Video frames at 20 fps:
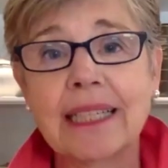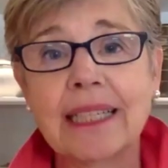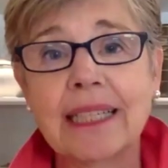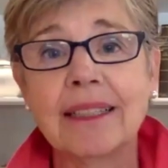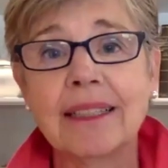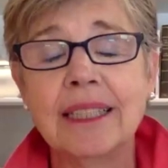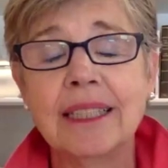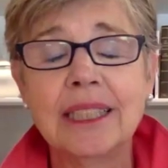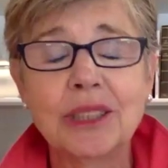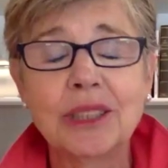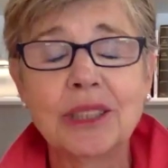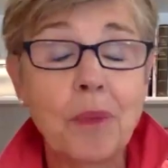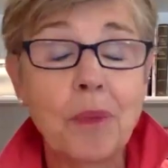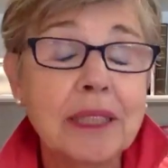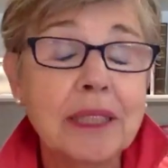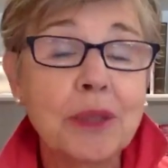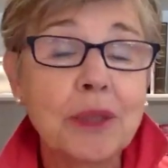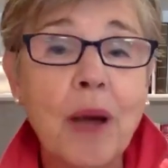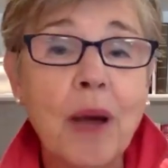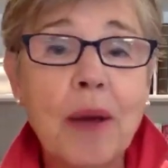So I wondered
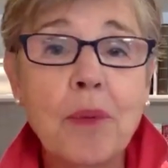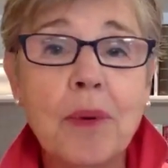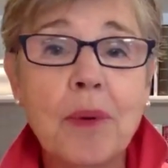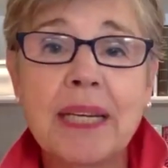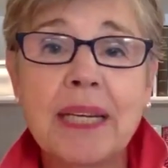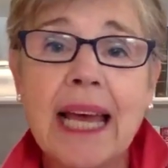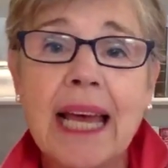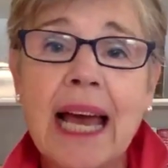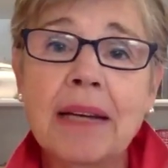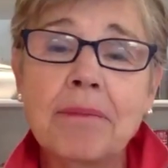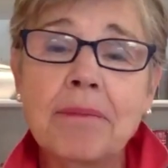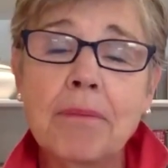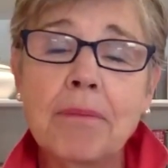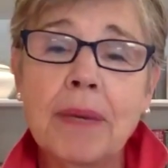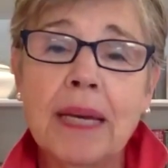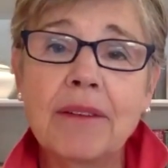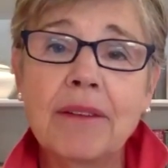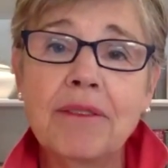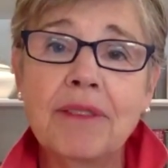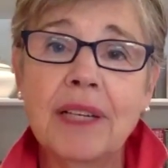why women hadn't
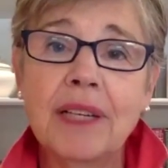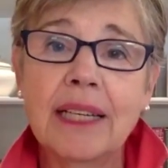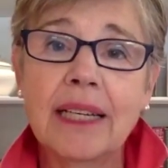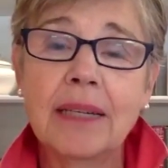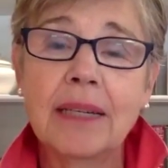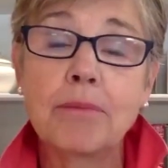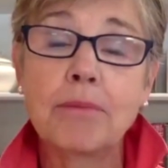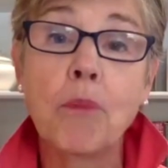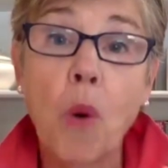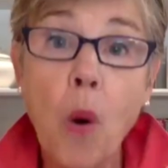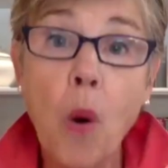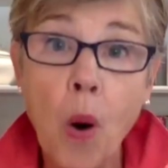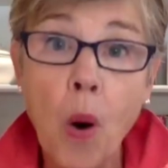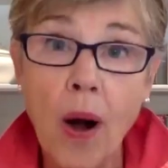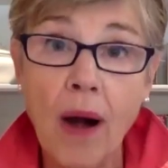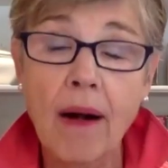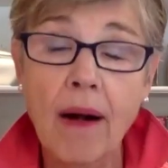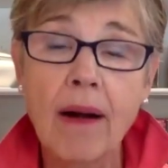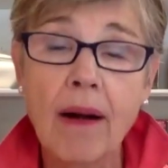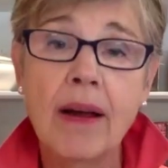benefited
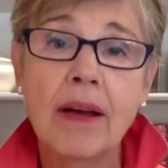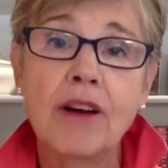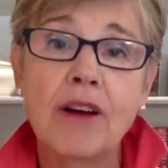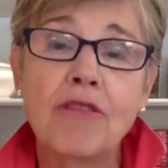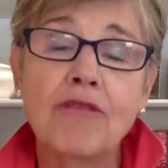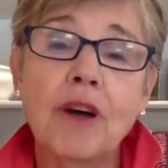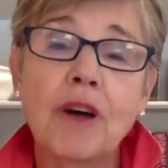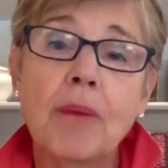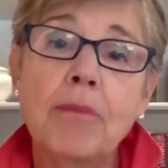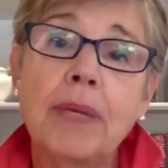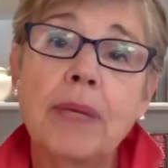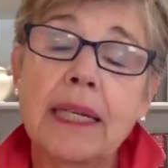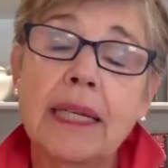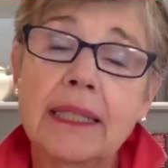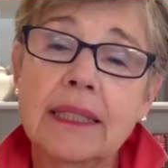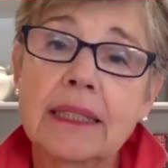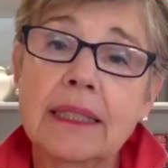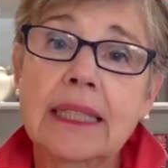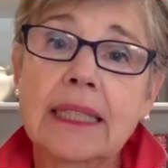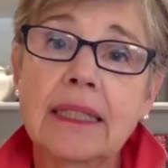more from
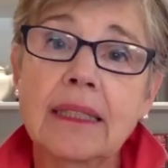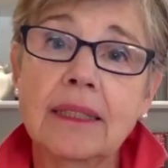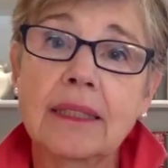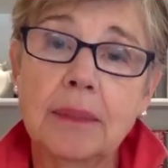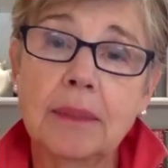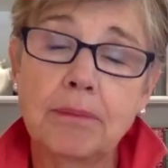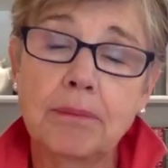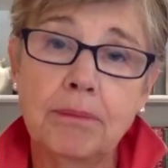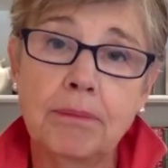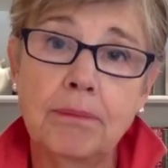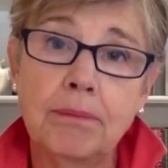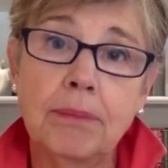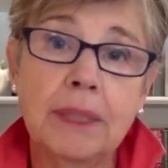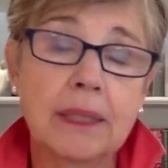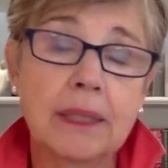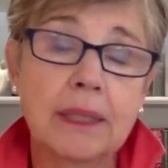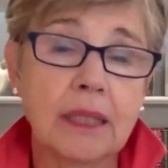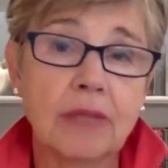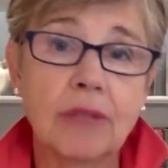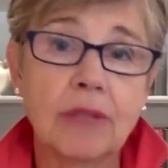being skilled at
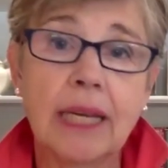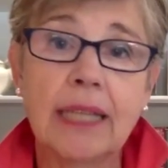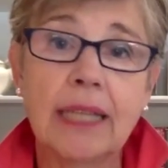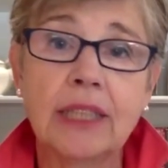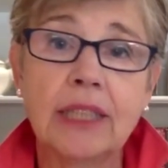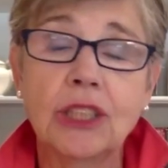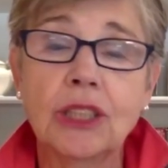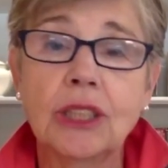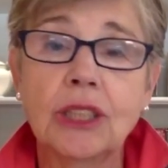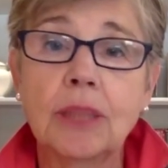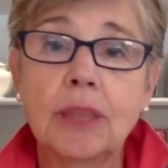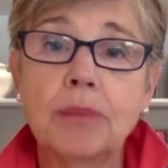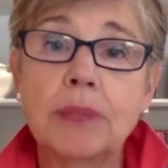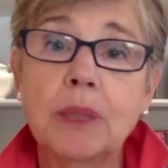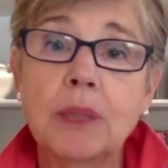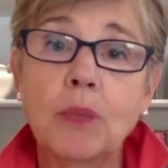building relationships.